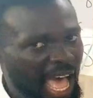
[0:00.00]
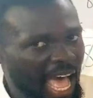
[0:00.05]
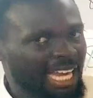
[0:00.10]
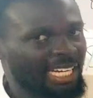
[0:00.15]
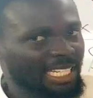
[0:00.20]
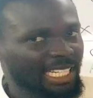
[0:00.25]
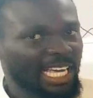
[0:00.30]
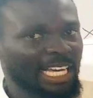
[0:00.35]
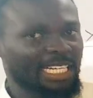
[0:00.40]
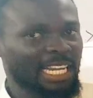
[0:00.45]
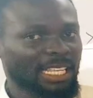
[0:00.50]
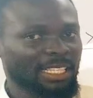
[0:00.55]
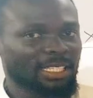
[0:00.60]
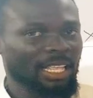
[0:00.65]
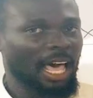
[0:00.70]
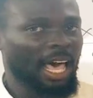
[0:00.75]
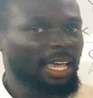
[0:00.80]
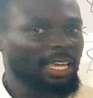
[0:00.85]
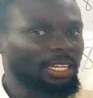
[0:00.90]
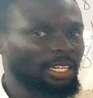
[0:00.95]
at the other
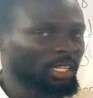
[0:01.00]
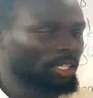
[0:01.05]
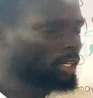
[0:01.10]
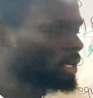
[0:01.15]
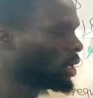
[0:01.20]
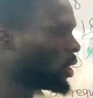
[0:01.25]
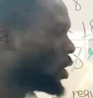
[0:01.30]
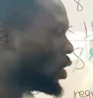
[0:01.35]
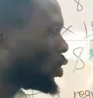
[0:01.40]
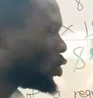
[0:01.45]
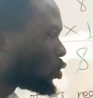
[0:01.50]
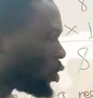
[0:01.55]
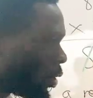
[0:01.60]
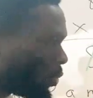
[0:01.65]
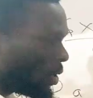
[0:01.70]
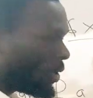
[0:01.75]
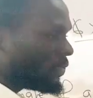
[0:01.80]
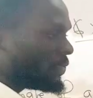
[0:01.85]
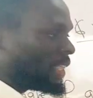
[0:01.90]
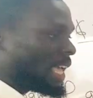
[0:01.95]
side.
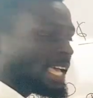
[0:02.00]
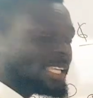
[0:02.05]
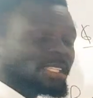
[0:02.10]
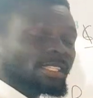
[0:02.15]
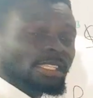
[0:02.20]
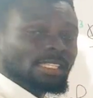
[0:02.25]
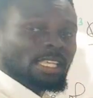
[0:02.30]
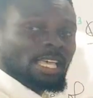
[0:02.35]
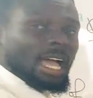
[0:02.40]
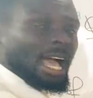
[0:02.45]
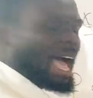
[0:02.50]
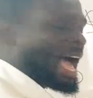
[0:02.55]
So with this,